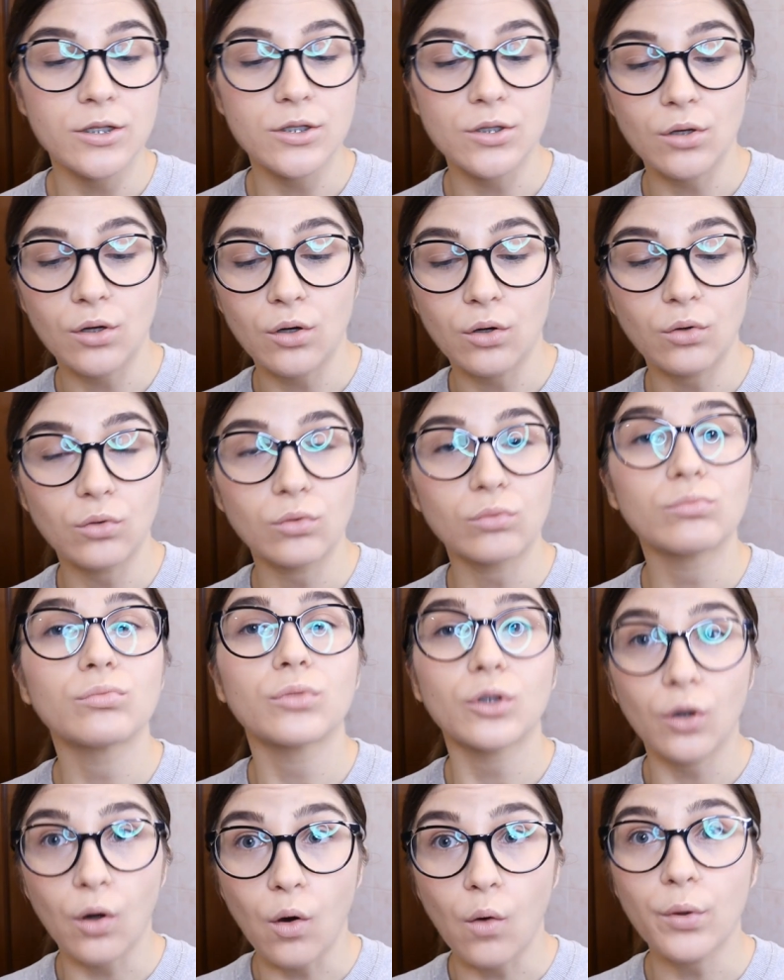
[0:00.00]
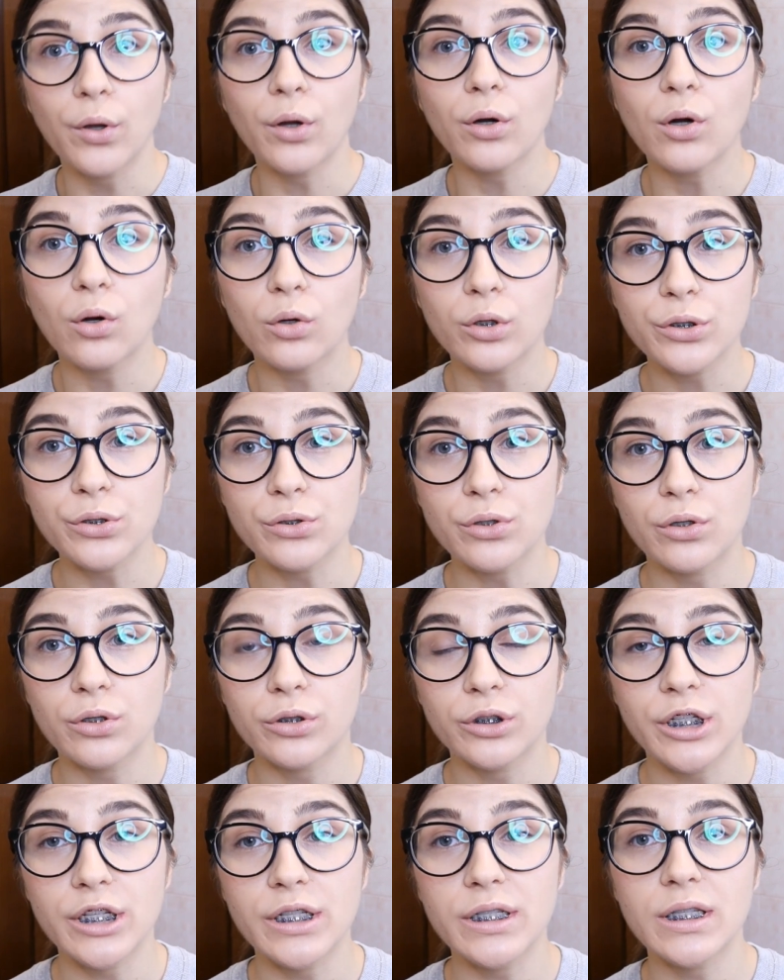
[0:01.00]
So call your
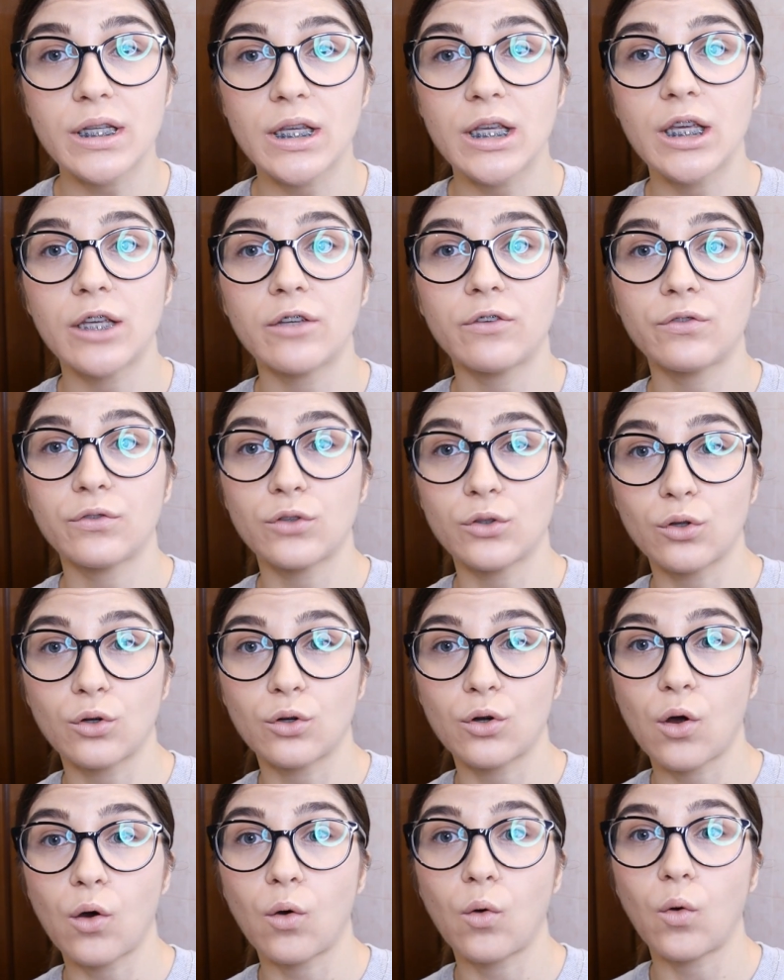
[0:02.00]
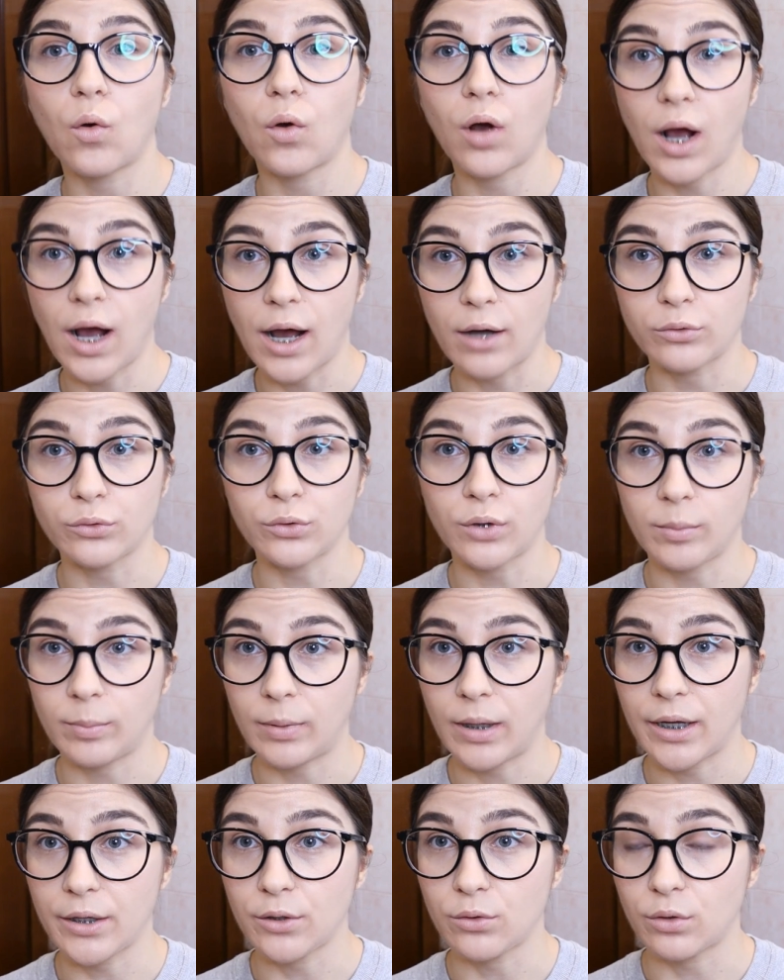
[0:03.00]
orthodontist if you don't know how to
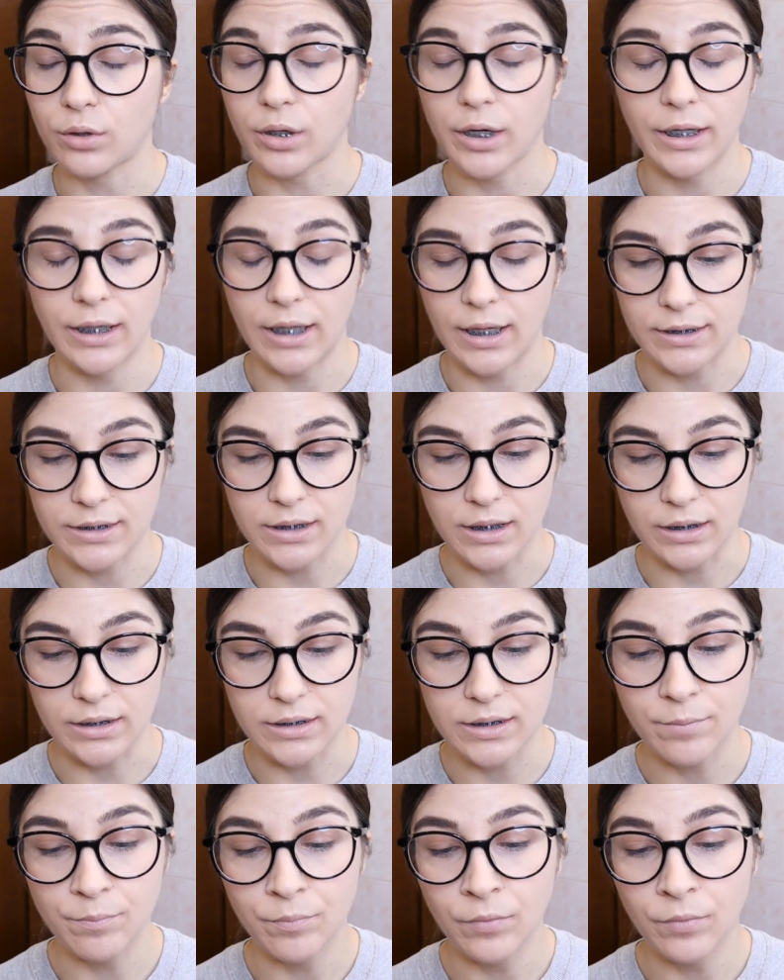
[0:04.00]
apply your elastics.